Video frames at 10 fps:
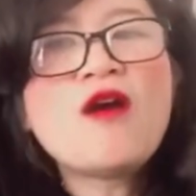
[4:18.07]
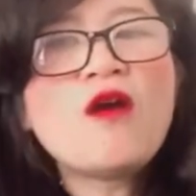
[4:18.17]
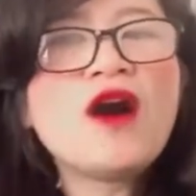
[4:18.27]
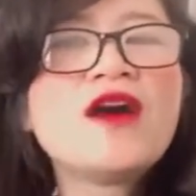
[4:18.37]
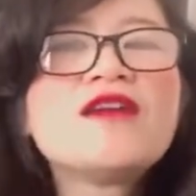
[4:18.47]

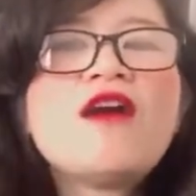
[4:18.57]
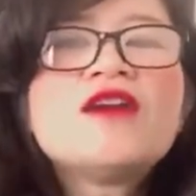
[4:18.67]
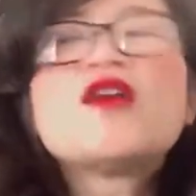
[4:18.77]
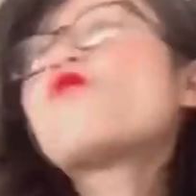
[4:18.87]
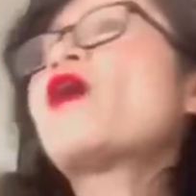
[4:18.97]

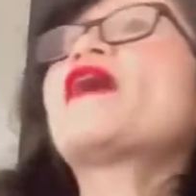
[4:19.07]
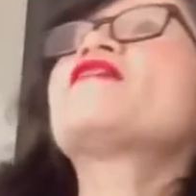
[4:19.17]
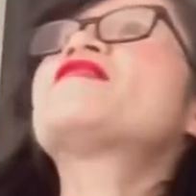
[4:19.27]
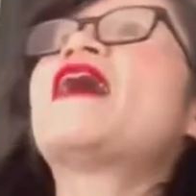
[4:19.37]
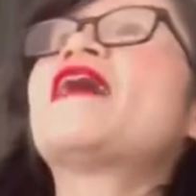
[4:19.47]
Another
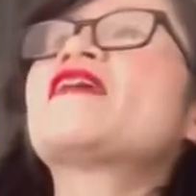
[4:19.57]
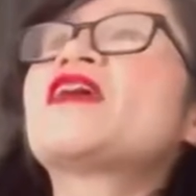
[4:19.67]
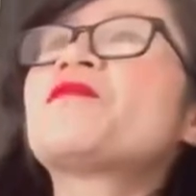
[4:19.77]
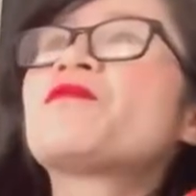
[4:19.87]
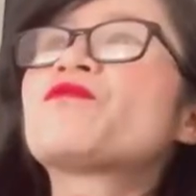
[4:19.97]
way that
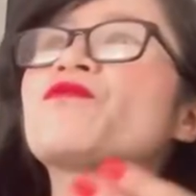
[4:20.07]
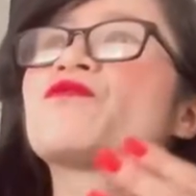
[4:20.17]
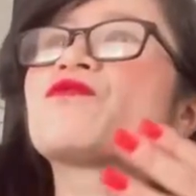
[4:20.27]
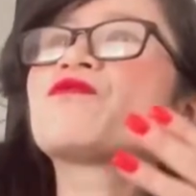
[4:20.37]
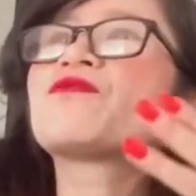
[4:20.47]
if
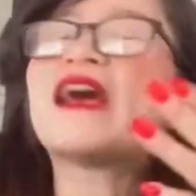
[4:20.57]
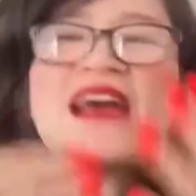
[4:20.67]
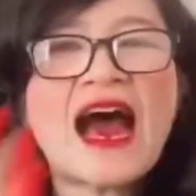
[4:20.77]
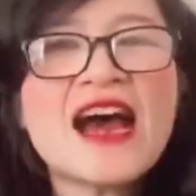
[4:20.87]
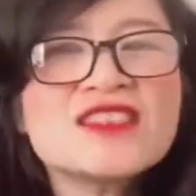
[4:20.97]
they
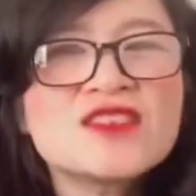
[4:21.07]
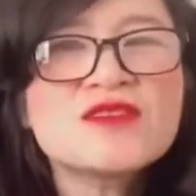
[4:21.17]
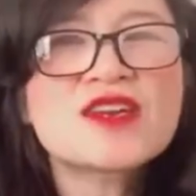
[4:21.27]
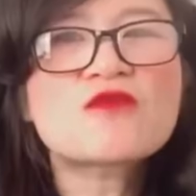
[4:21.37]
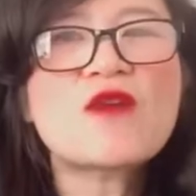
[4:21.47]
ask you
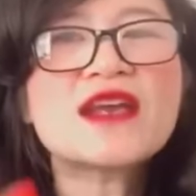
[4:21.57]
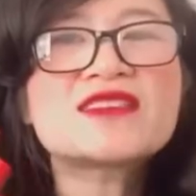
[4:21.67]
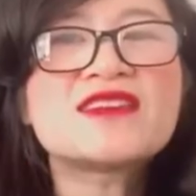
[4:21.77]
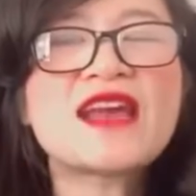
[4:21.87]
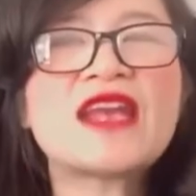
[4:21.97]
the
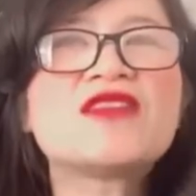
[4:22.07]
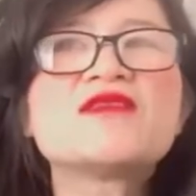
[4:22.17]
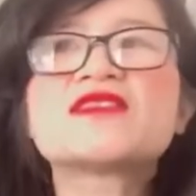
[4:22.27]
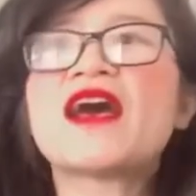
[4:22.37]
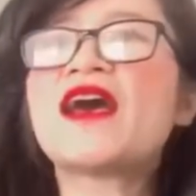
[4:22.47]
question and you
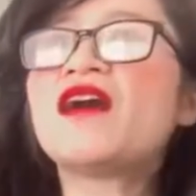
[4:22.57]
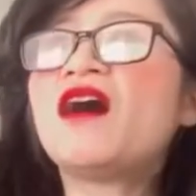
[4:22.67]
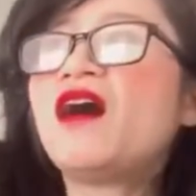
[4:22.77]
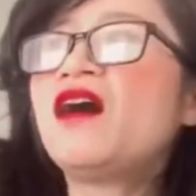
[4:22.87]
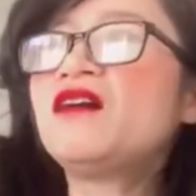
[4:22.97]
say,
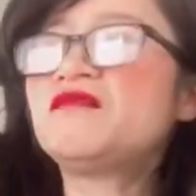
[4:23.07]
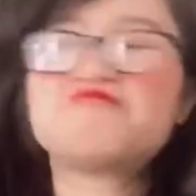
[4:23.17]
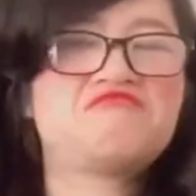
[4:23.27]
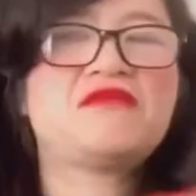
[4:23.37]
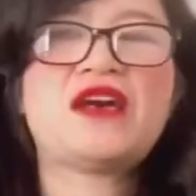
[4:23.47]
oh,
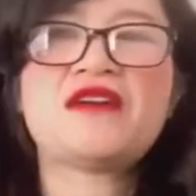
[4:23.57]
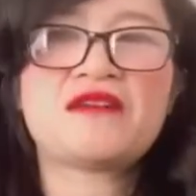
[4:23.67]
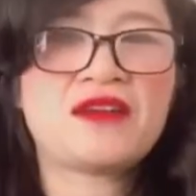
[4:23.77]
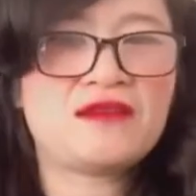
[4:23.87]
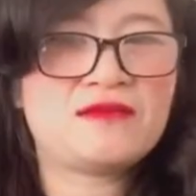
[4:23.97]
I don't
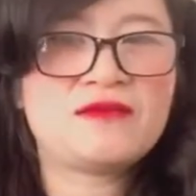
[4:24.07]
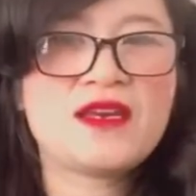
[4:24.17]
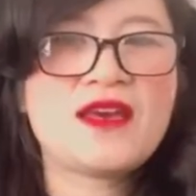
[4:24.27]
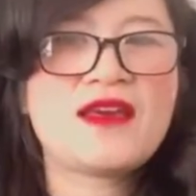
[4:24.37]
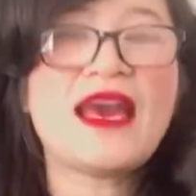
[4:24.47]
know,
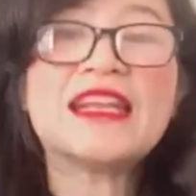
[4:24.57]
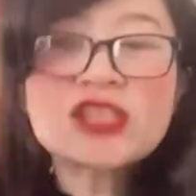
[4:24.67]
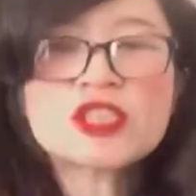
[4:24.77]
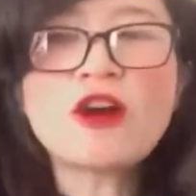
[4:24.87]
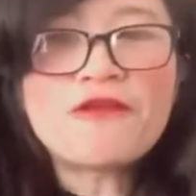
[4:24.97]
and
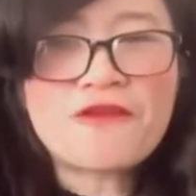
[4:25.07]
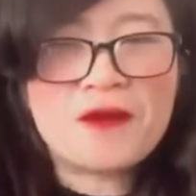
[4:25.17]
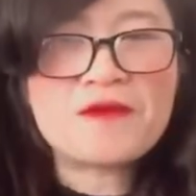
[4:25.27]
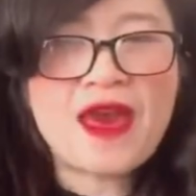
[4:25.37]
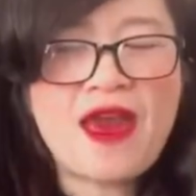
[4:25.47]
stop
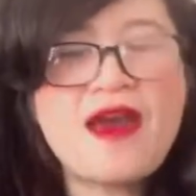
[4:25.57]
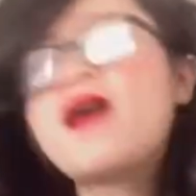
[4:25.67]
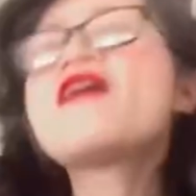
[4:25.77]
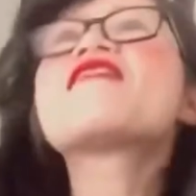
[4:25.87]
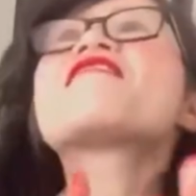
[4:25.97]
from there.
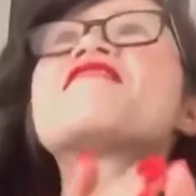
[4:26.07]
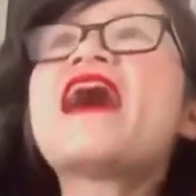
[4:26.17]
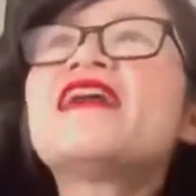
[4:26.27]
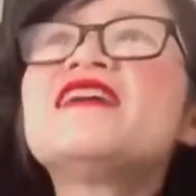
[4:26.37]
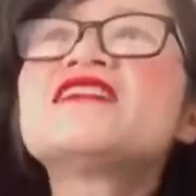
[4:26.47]

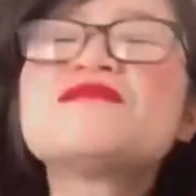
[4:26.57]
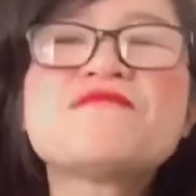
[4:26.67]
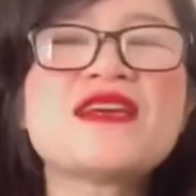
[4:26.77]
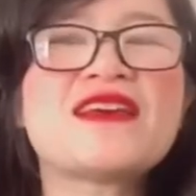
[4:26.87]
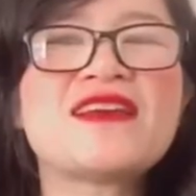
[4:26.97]
That is
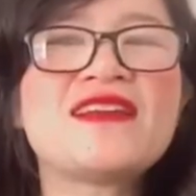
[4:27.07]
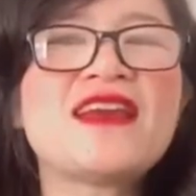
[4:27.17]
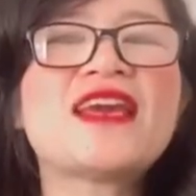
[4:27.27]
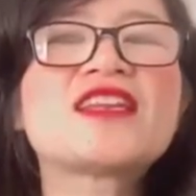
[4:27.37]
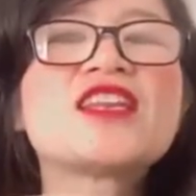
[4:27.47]
mean
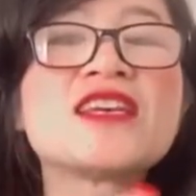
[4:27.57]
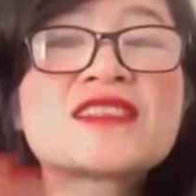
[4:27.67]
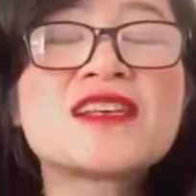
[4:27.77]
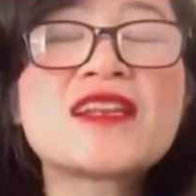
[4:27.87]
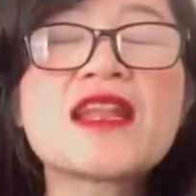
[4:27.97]
it
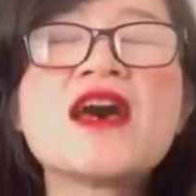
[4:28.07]
doesn't